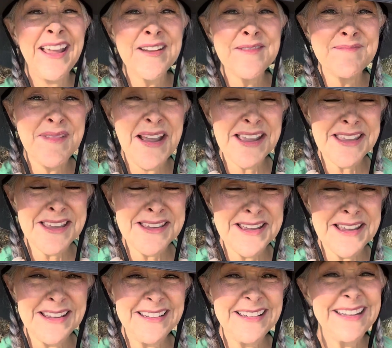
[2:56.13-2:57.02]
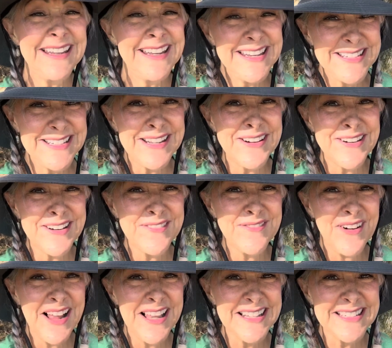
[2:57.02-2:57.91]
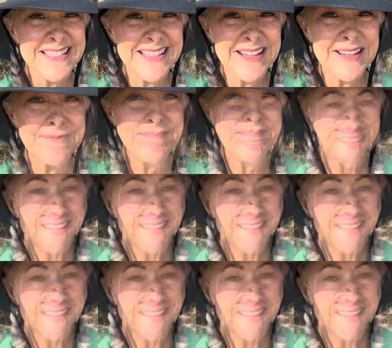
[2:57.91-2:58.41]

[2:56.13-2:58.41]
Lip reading: making it easier to fall asleep.